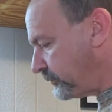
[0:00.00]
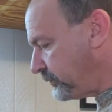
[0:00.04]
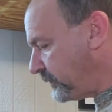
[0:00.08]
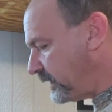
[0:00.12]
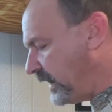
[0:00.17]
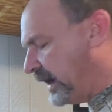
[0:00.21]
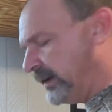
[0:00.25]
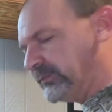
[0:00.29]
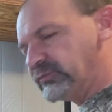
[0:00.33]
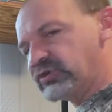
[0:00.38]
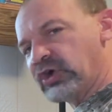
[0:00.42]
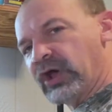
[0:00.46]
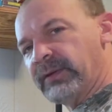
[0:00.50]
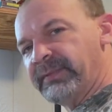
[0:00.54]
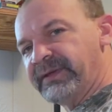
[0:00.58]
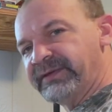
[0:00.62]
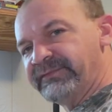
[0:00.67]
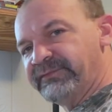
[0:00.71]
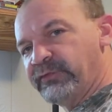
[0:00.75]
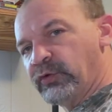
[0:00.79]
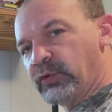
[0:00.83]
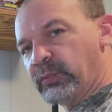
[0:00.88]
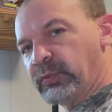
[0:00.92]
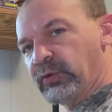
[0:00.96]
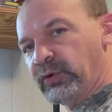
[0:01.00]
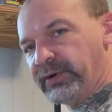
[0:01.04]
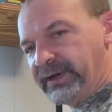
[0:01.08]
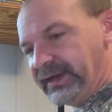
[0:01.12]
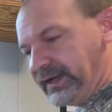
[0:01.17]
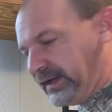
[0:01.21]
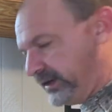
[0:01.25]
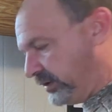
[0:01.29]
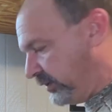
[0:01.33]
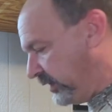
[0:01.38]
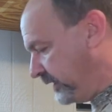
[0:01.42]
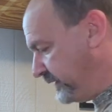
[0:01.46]
I'm dropping
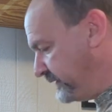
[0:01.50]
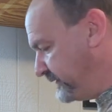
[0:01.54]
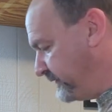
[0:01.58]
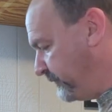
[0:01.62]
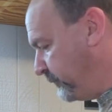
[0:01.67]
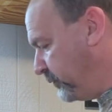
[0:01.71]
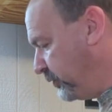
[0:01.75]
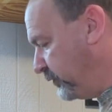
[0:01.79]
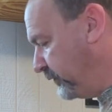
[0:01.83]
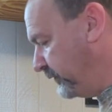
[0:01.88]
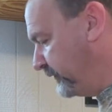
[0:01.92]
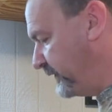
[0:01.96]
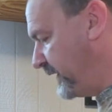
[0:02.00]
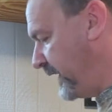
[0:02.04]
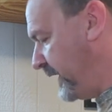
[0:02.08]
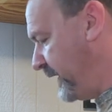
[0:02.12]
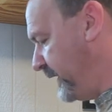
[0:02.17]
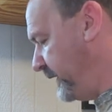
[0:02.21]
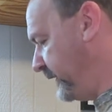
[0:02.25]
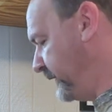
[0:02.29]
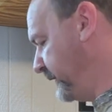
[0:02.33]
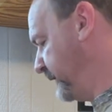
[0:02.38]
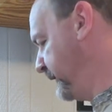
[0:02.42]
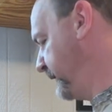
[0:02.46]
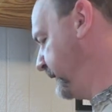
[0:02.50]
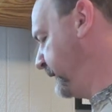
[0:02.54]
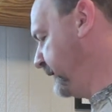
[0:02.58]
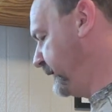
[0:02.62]
4.9 grains of bullseye.